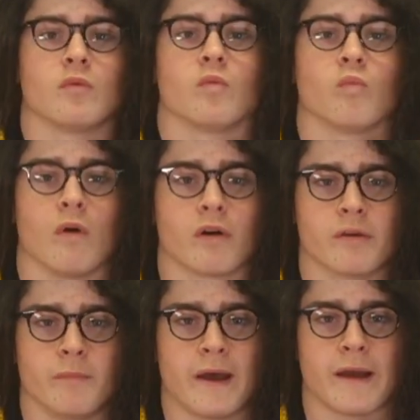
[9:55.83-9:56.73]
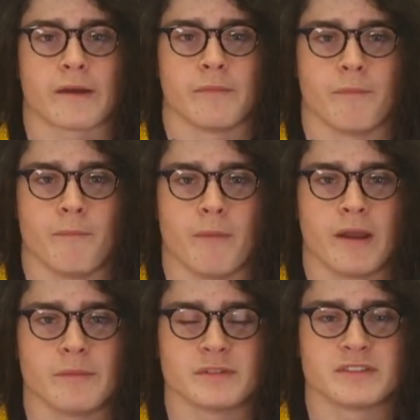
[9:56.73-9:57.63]
Welcome back. My
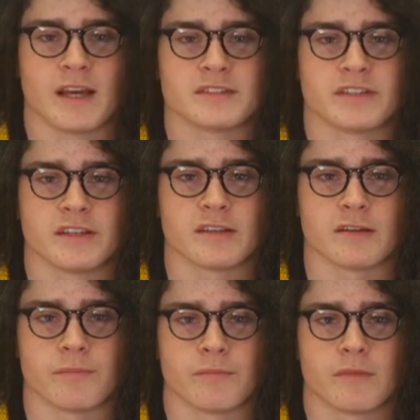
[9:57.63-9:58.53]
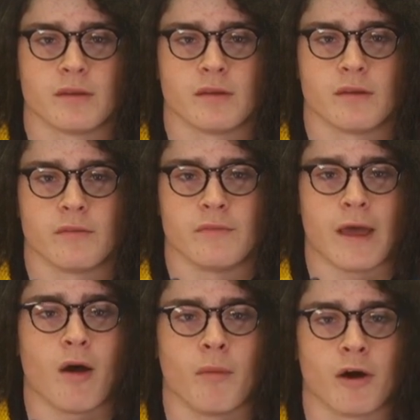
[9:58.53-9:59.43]
name is Tess Healy.
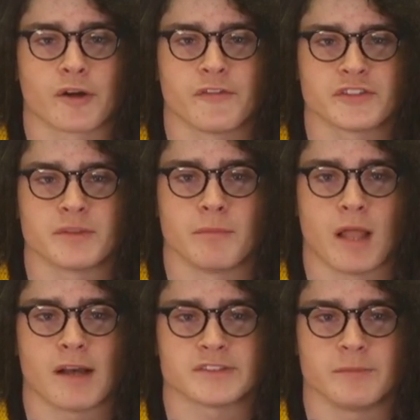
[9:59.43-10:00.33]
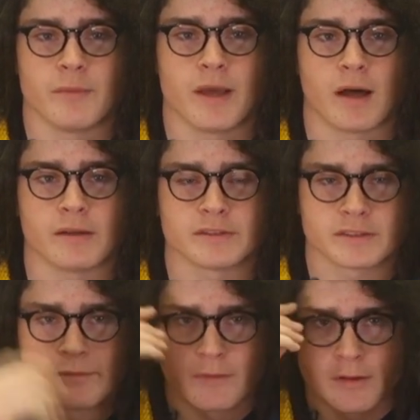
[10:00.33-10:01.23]
Now I'm hungry for some Blossom, to be
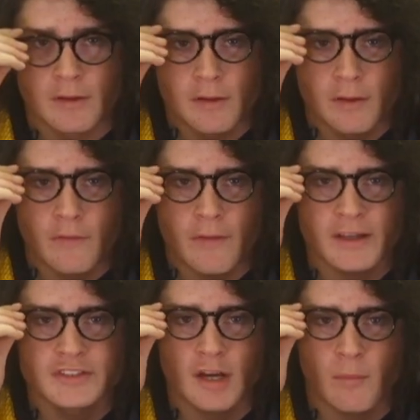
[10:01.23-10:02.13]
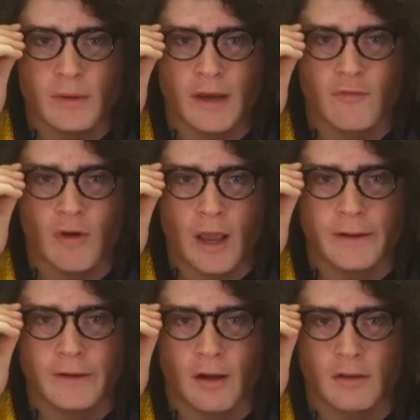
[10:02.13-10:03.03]
honest. Next up, we have Ryan
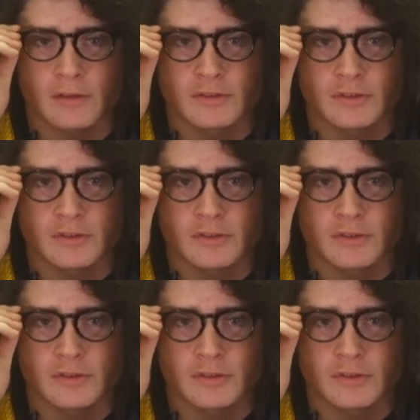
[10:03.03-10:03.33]
and Cullen's